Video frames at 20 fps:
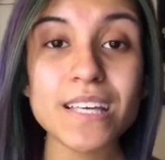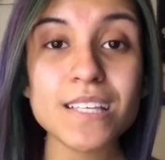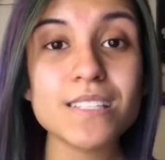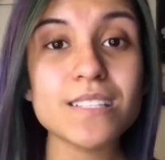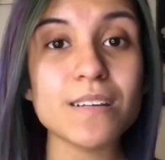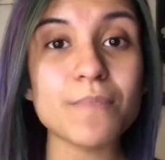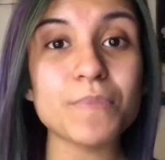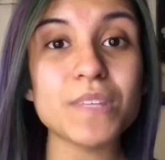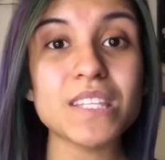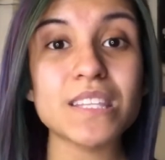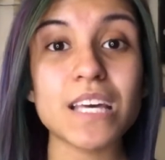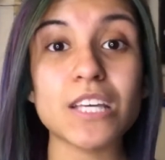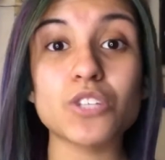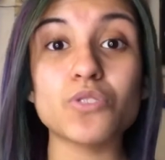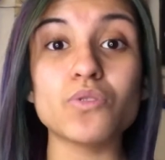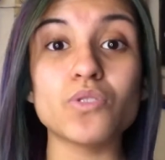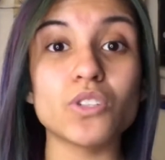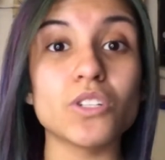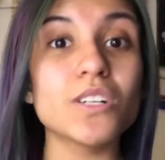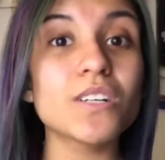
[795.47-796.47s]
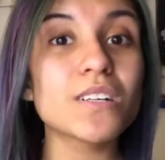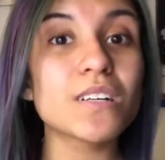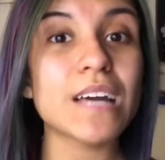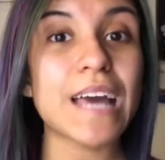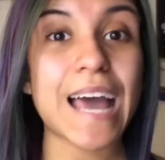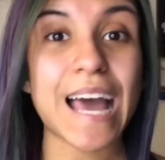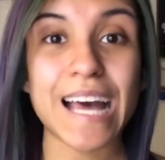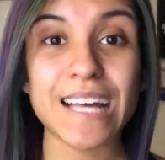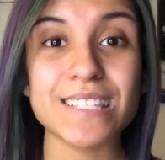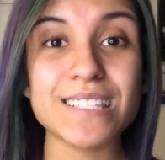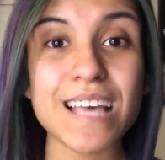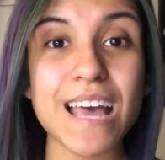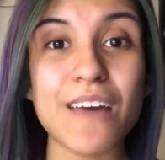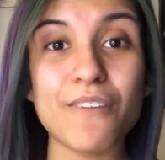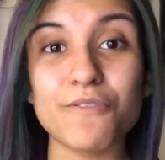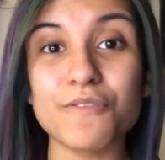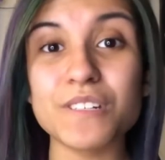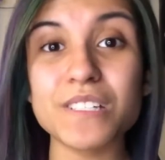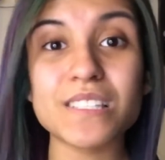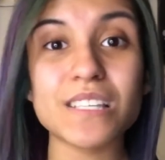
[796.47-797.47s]
it something that you look at
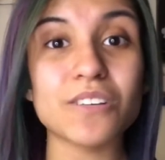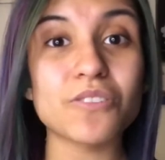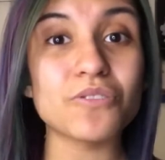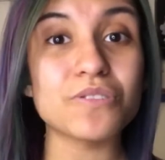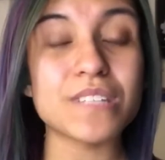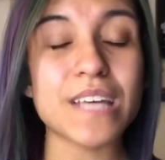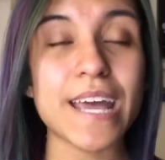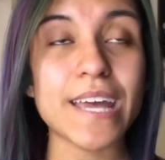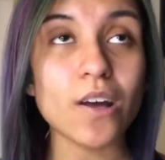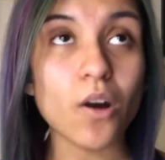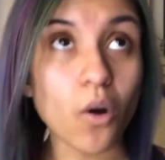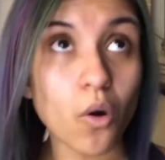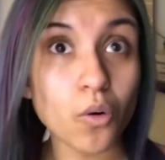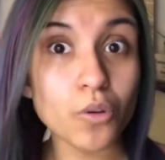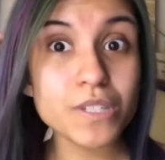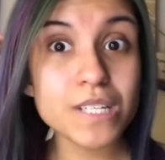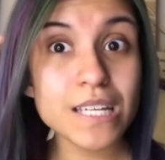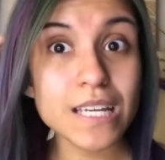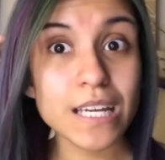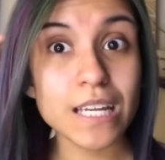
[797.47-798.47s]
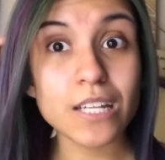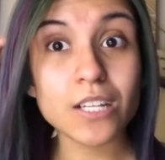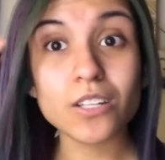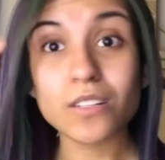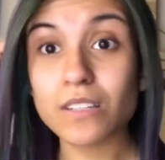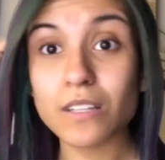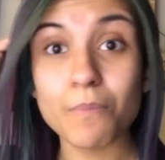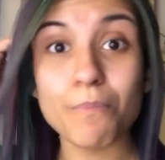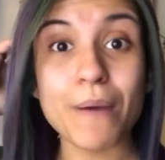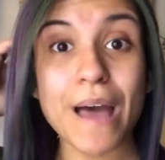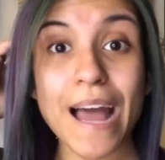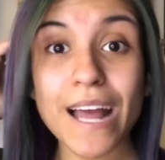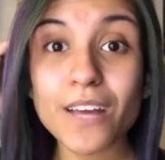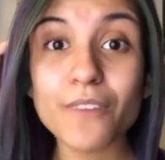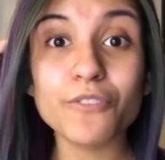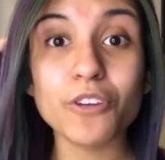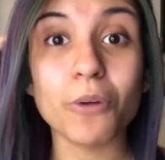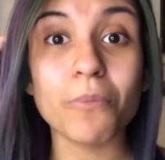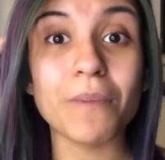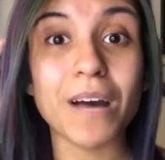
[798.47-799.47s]
every single day. Hold it in the back of
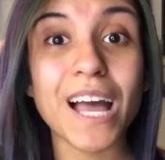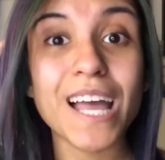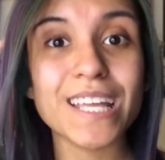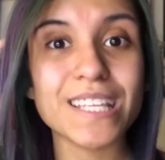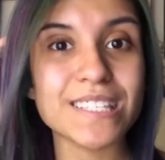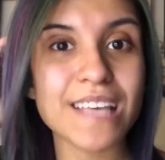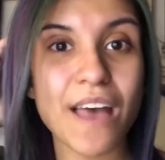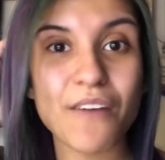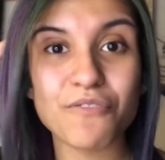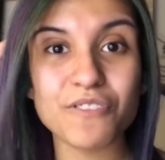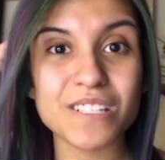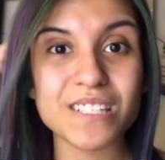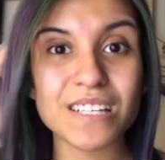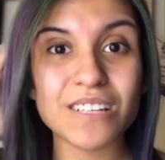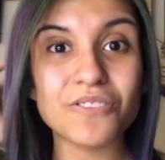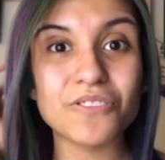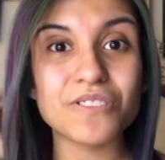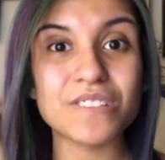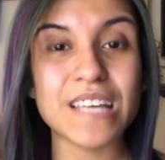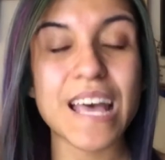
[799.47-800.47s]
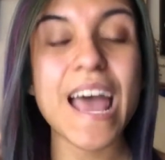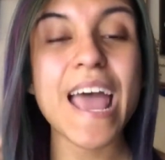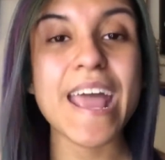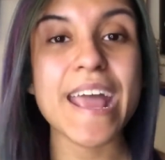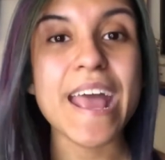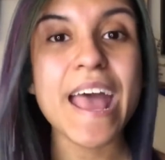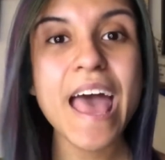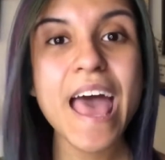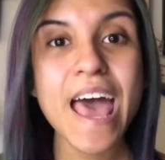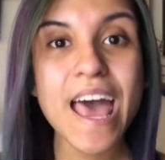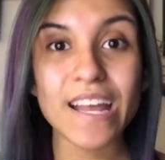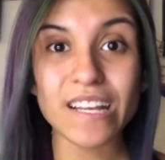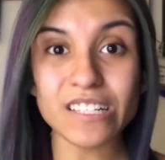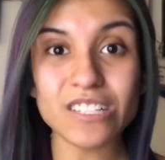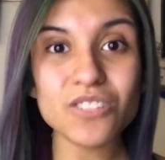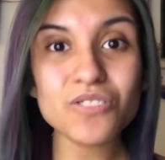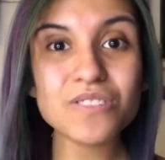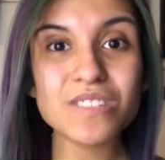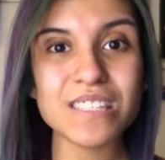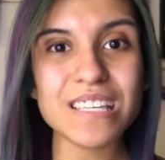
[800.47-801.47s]
your mind every single day, and
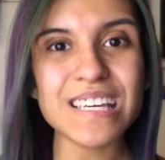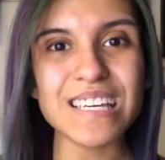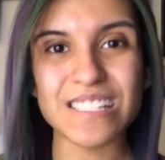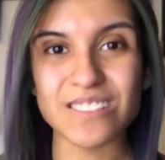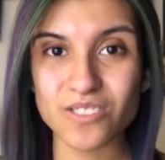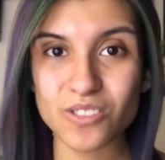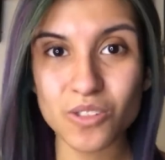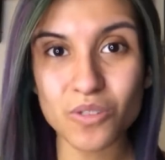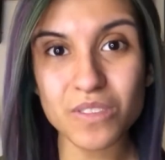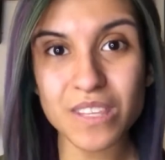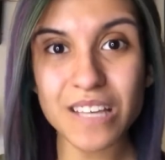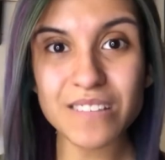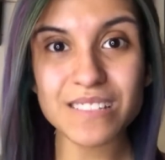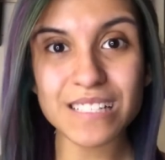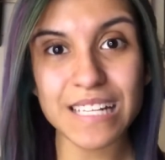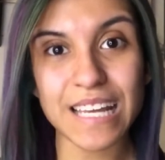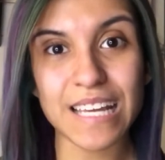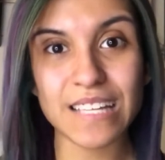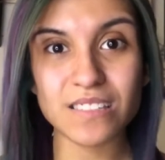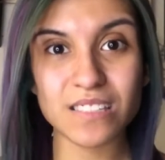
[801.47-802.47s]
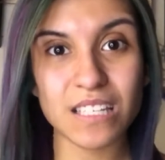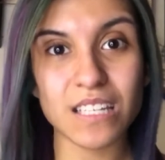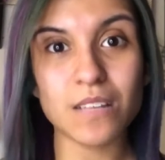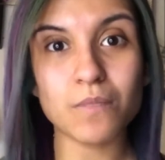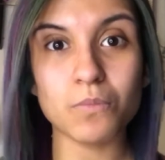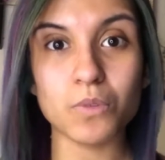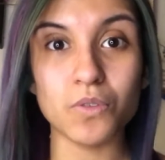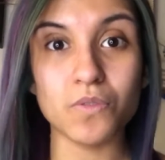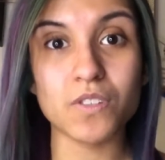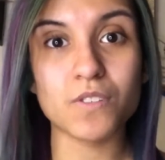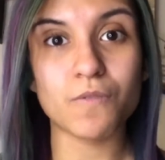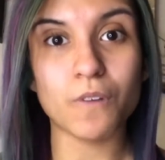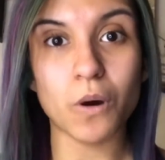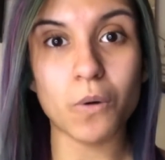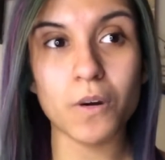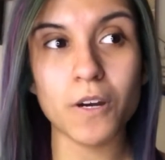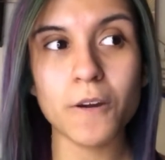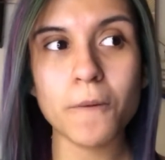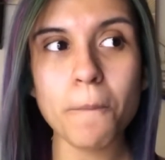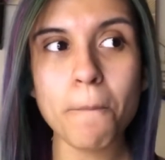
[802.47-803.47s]
you'll see as 2018 moves
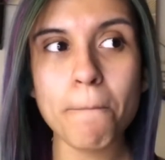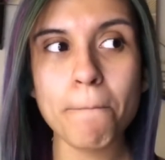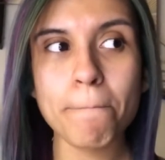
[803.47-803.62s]
forward,